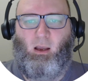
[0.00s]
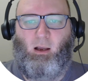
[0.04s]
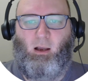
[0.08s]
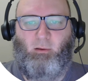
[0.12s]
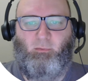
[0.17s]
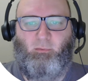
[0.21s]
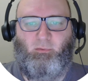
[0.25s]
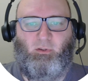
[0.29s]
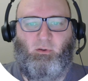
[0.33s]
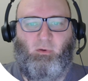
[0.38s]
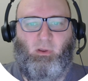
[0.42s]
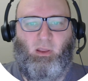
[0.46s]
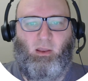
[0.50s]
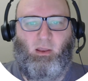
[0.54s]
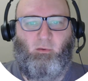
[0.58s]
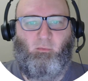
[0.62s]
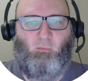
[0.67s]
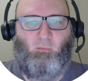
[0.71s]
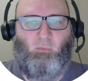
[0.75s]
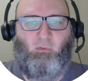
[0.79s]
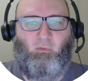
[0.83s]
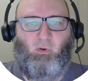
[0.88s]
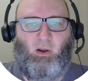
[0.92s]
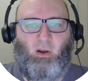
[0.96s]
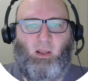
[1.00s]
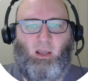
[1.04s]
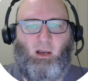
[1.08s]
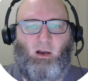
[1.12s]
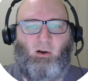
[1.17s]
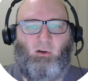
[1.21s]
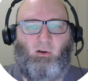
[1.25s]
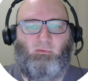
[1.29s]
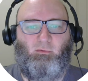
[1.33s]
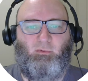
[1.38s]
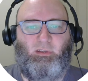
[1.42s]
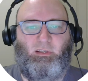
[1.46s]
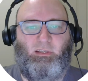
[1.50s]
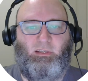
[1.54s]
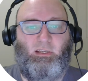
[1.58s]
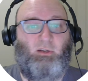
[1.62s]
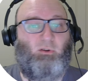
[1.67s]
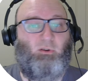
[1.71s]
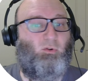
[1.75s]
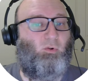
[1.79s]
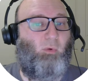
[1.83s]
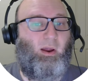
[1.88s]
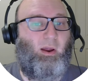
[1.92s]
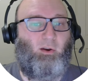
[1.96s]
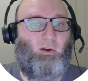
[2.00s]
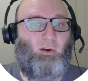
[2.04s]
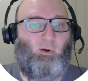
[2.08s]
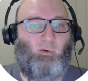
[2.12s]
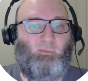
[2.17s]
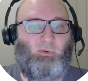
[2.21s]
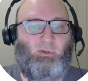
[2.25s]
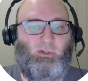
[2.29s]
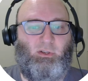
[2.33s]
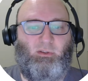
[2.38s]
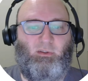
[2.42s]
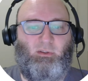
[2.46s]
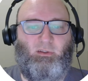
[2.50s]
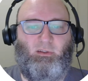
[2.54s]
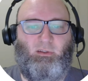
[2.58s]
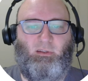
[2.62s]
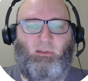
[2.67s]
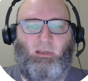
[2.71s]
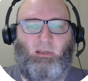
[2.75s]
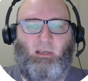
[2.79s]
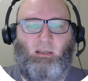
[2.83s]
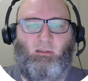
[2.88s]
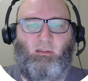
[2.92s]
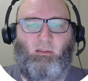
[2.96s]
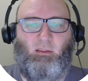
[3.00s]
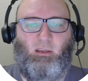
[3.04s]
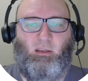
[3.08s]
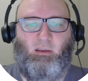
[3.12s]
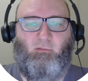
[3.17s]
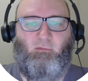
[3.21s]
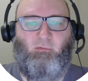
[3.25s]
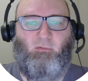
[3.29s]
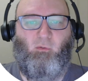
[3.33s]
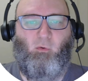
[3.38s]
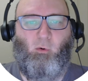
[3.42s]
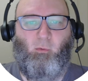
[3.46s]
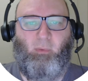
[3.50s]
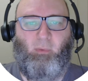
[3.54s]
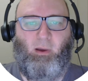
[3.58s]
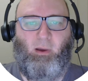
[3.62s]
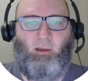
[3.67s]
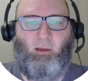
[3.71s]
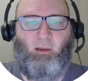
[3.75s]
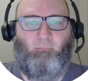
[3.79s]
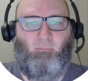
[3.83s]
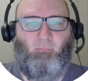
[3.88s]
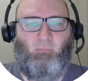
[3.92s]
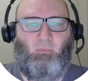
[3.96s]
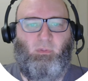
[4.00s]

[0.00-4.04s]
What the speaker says: So again, we've got our Steel Ground options in the format.